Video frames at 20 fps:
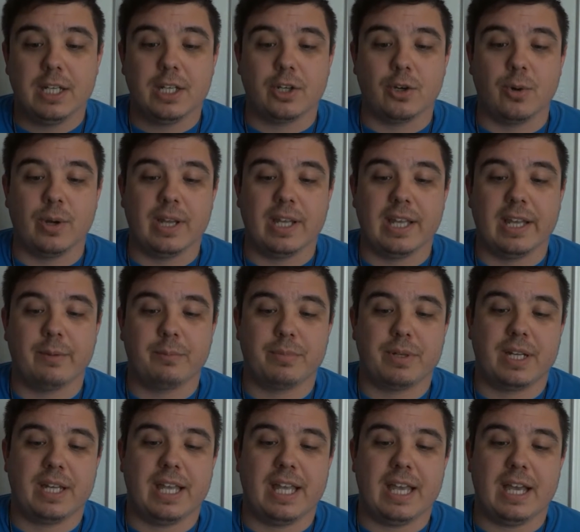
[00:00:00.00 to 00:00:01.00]
going
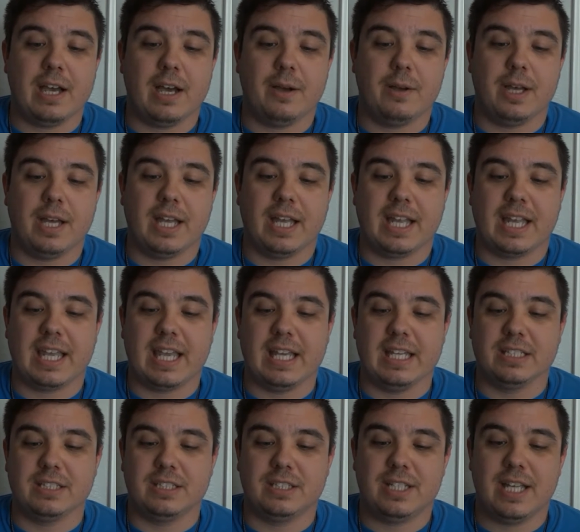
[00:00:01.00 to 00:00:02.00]
up
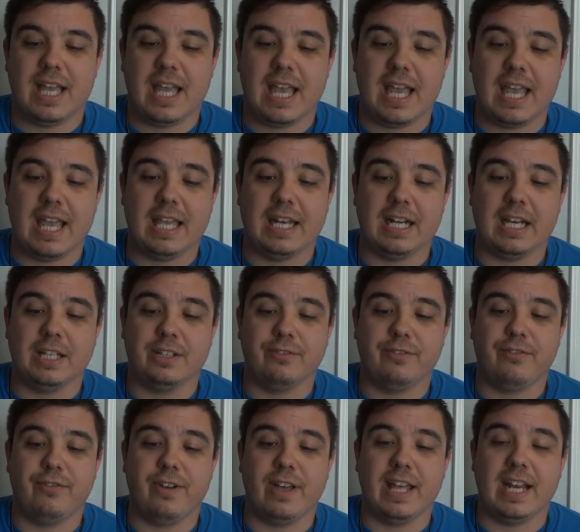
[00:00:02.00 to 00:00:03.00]
against Renan
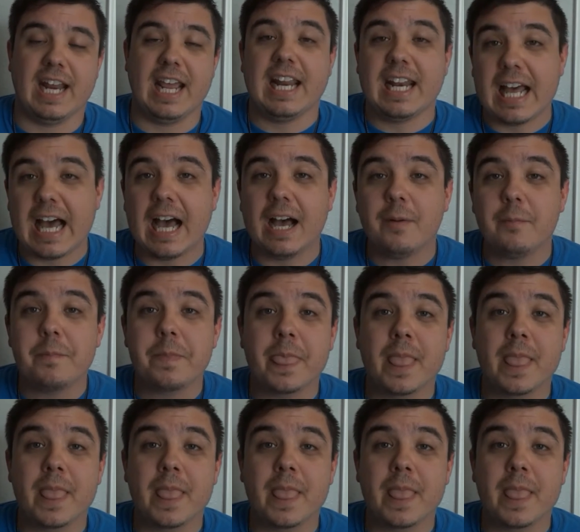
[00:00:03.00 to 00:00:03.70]
Ferreira.